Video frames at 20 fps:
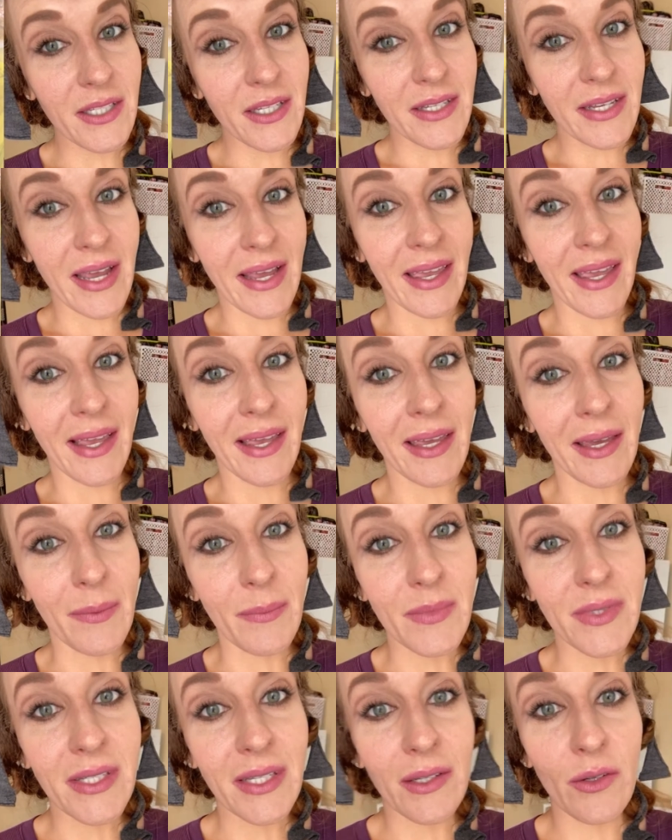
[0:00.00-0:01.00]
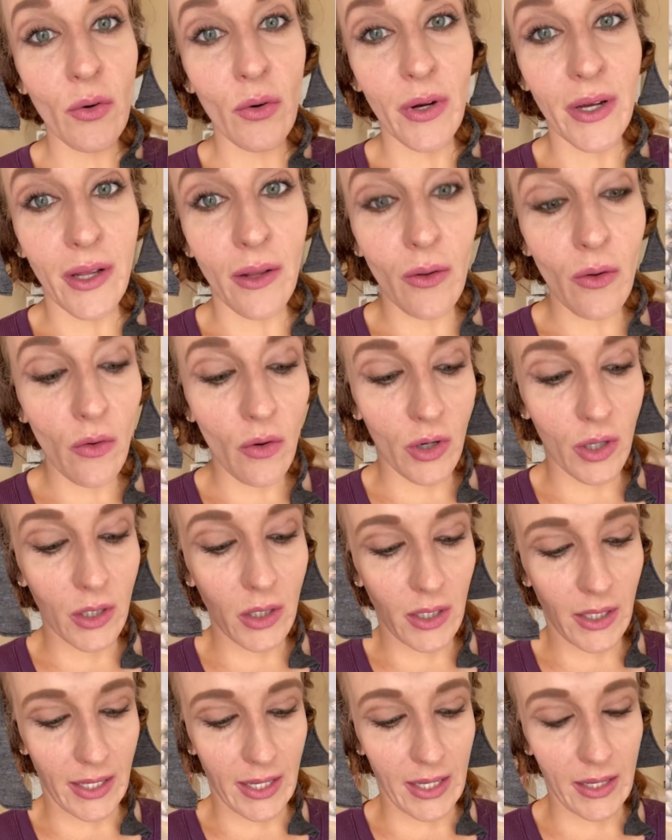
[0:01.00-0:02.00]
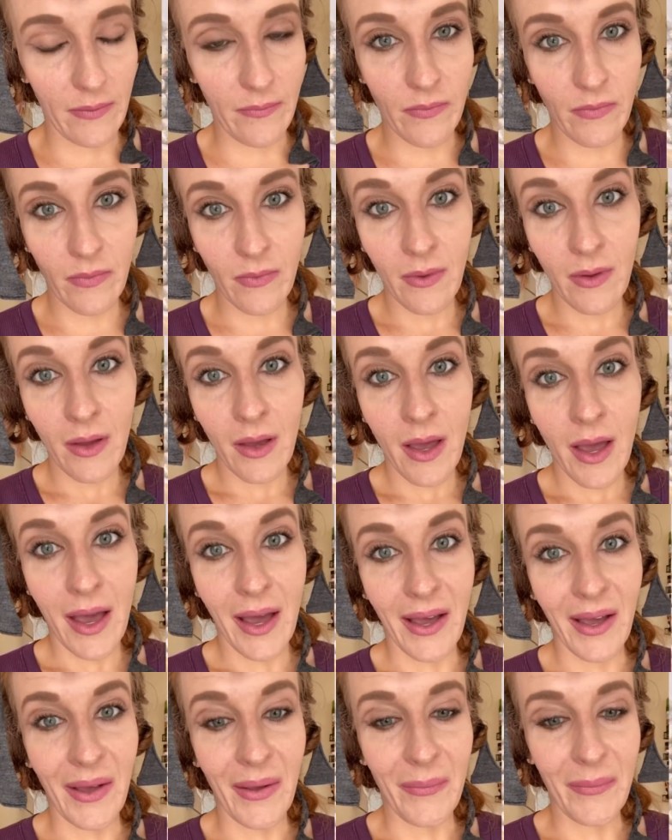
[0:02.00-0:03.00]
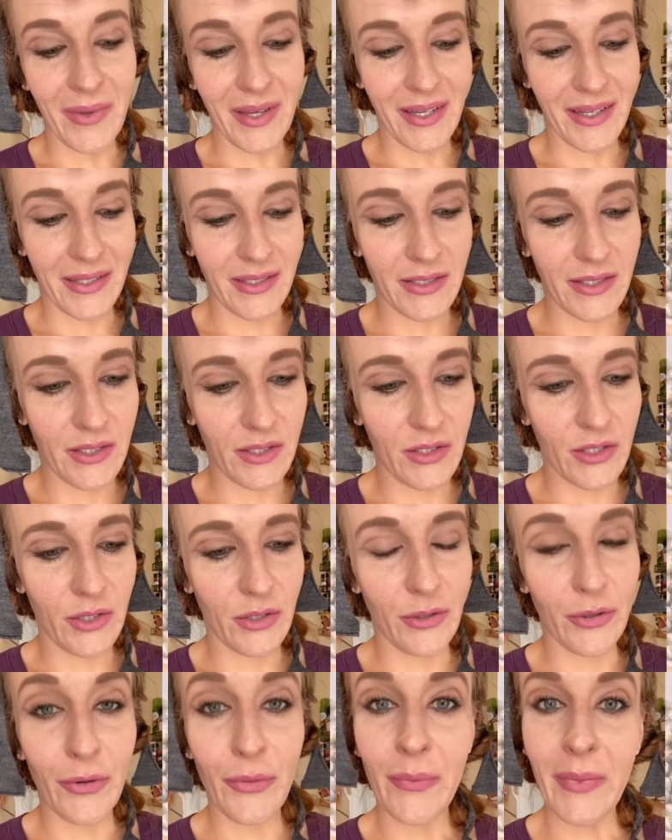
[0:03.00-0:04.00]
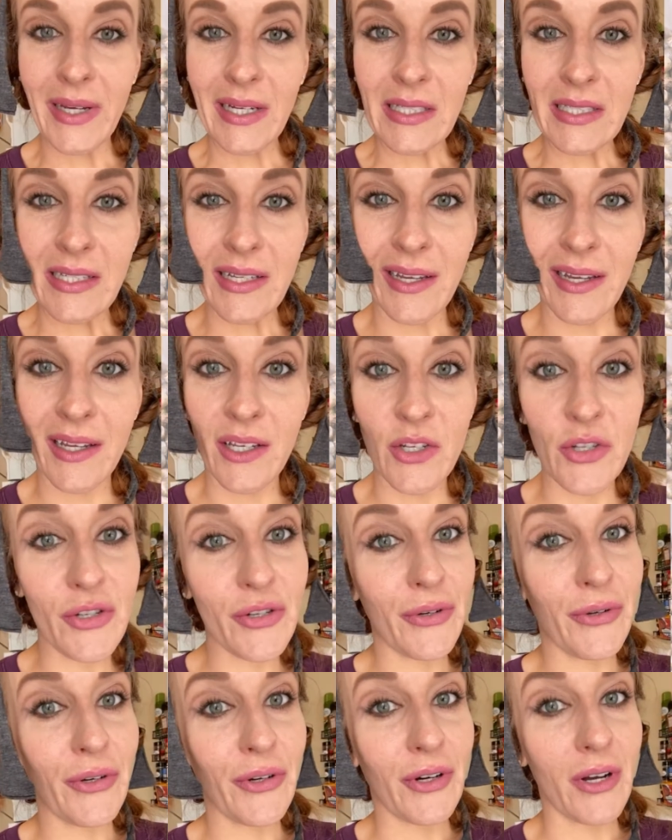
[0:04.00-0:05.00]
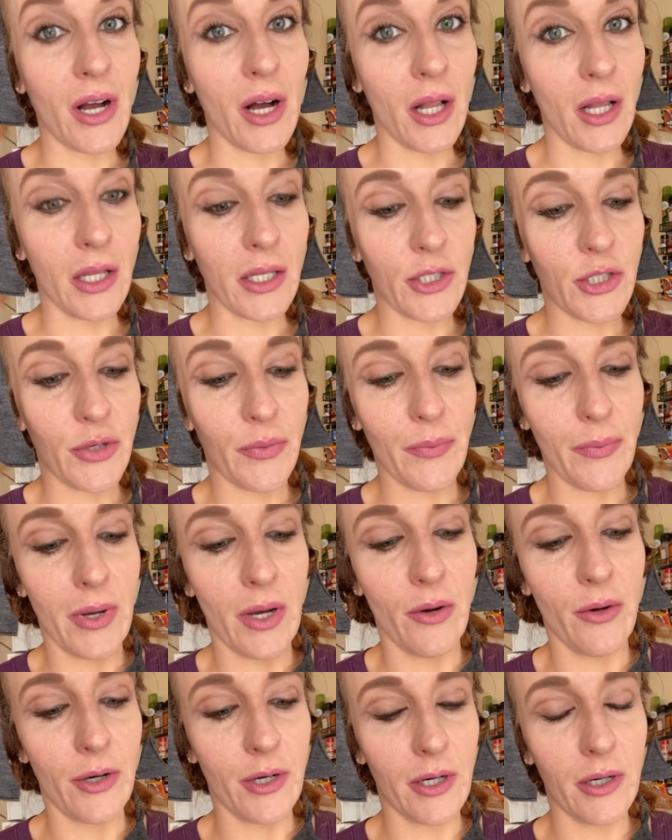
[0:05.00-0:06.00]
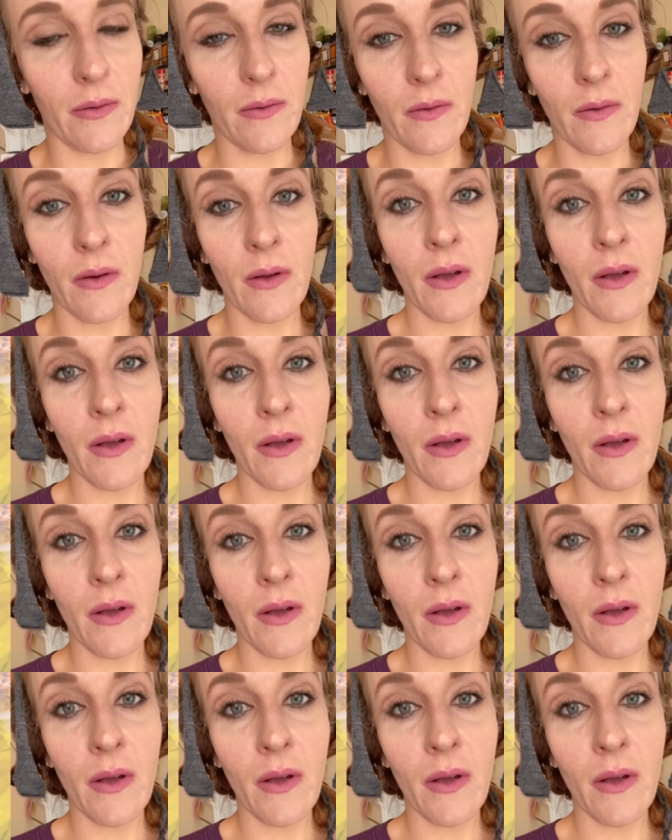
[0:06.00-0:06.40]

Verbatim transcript: to taking hemp seed oil orally is to mix it into your collagen powder.